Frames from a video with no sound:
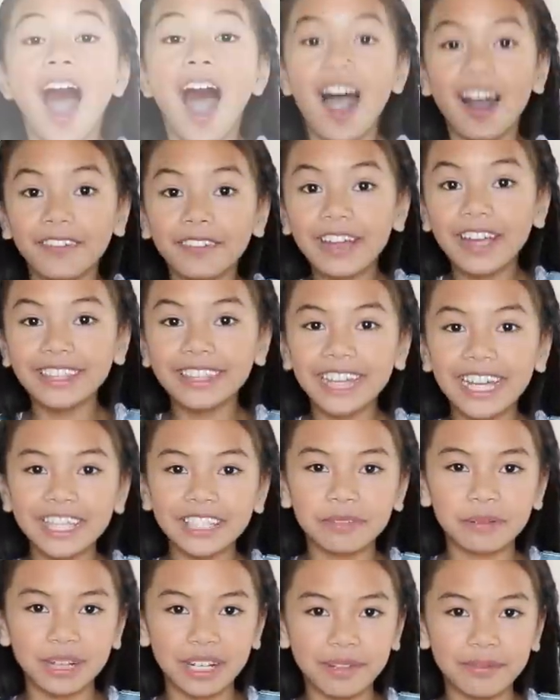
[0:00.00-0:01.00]
Alright,
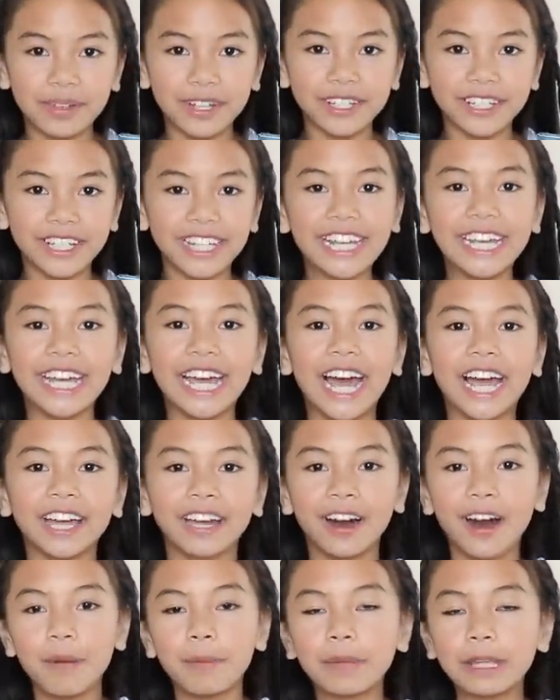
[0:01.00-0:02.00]
that's pretty much it. I
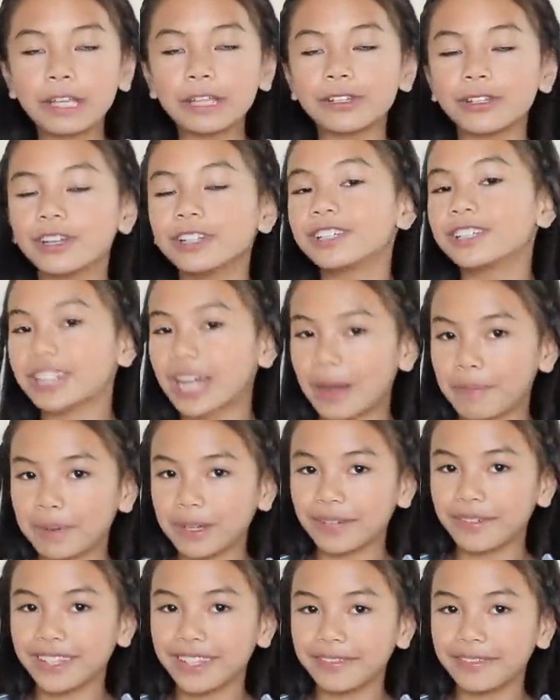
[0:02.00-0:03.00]
hope you enjoyed
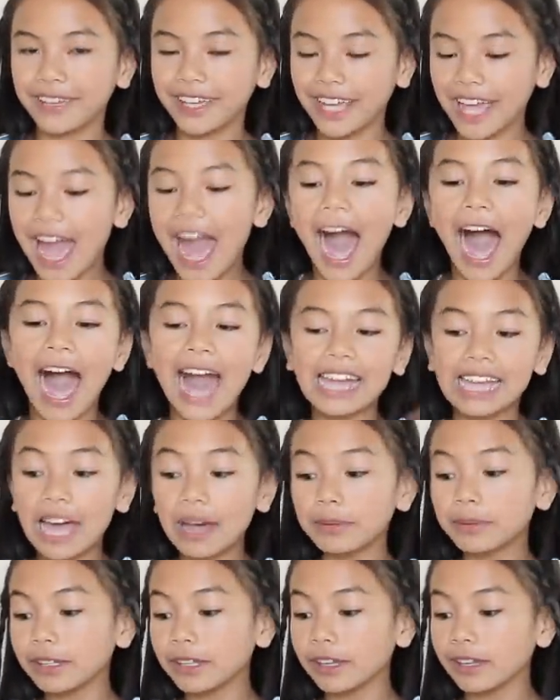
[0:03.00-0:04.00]
shopping with me. I
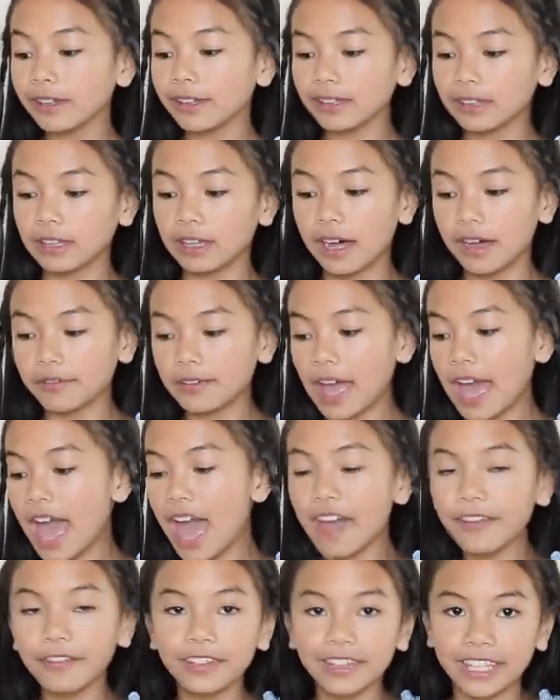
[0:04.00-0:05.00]
absolutely love
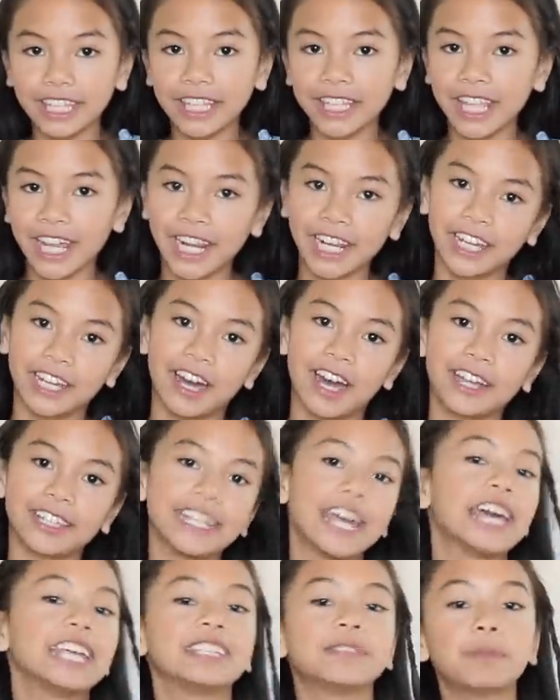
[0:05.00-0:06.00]
everything that I
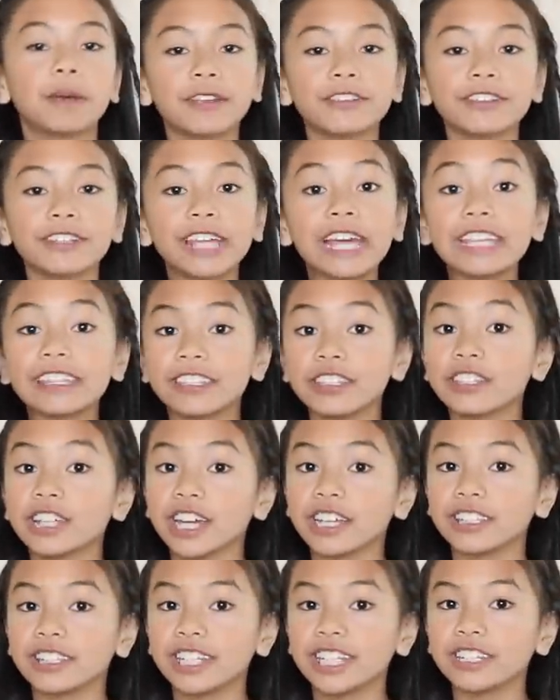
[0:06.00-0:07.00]
got, and special thanks to
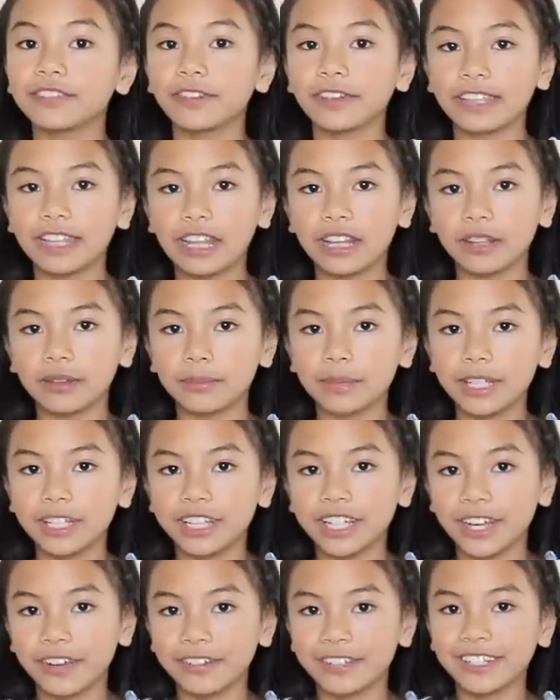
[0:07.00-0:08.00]
Justice for letting me
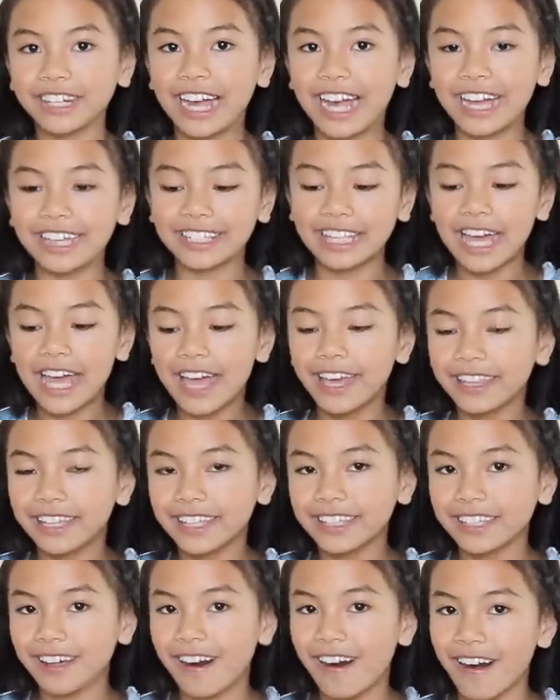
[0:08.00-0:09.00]
share with you guys
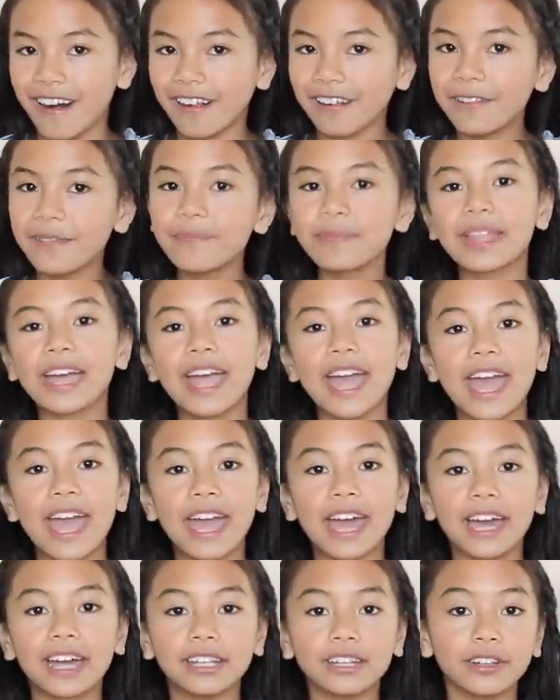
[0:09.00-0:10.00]
this haul.
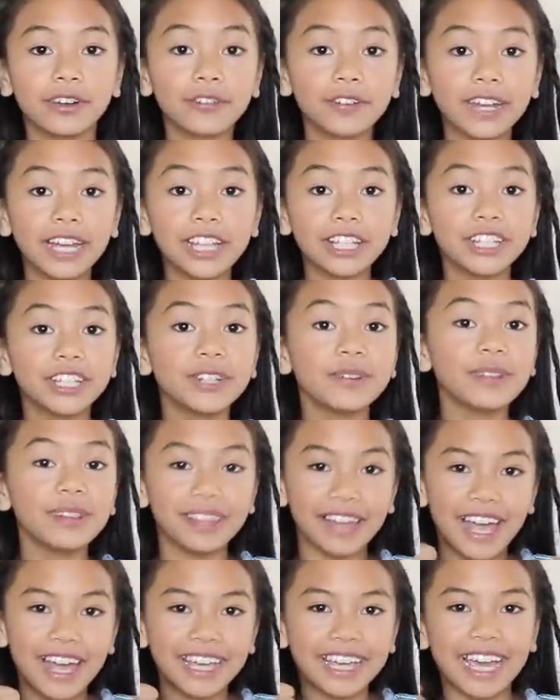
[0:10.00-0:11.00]
And don't forget to
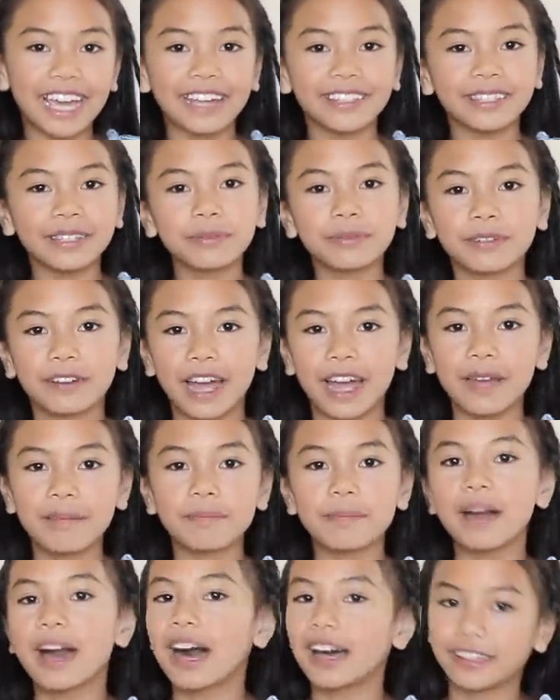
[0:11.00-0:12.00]
like and
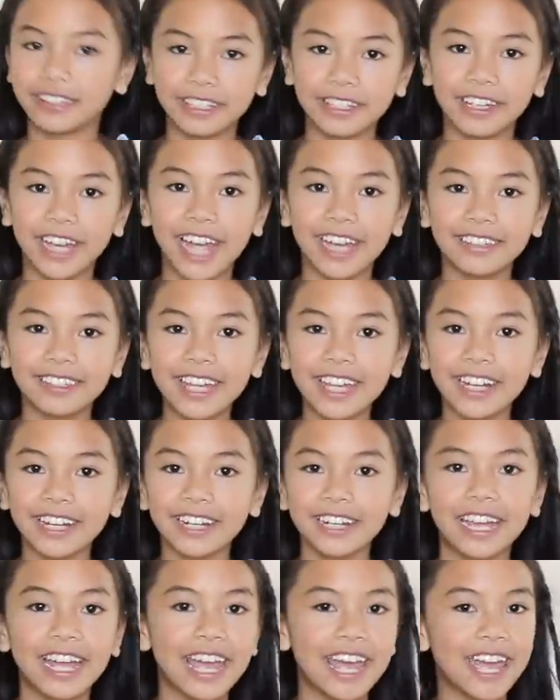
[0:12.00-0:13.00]
subscribe. I'll see you guys
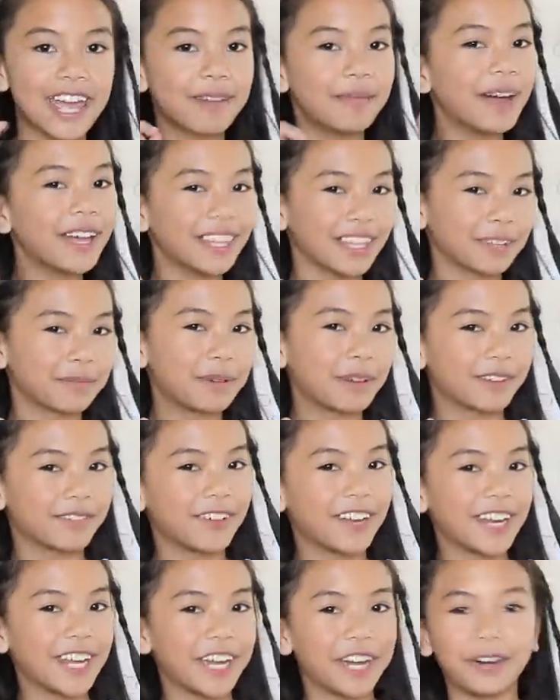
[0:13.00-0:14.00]
later in my lookbook
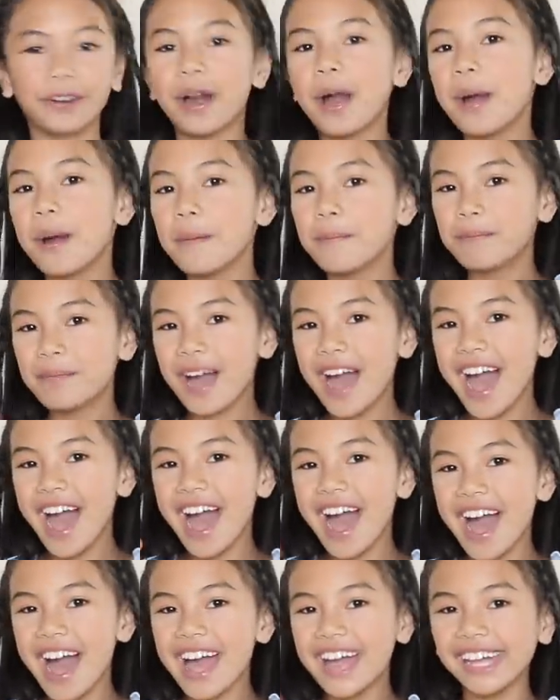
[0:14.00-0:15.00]
video.
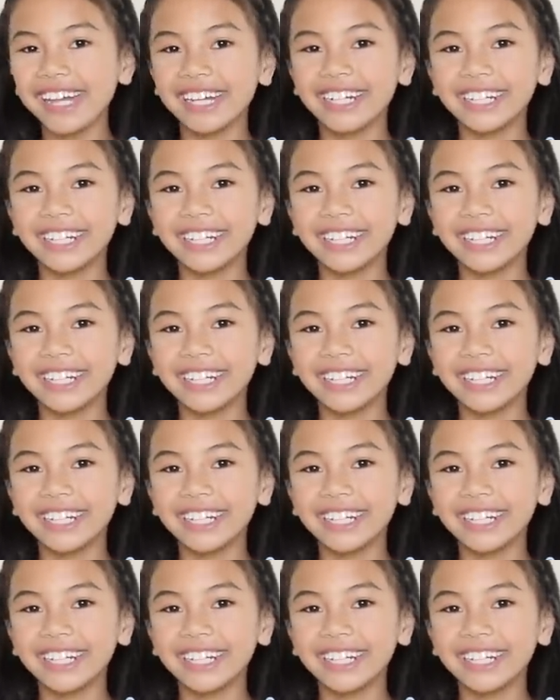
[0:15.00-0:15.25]
Bye!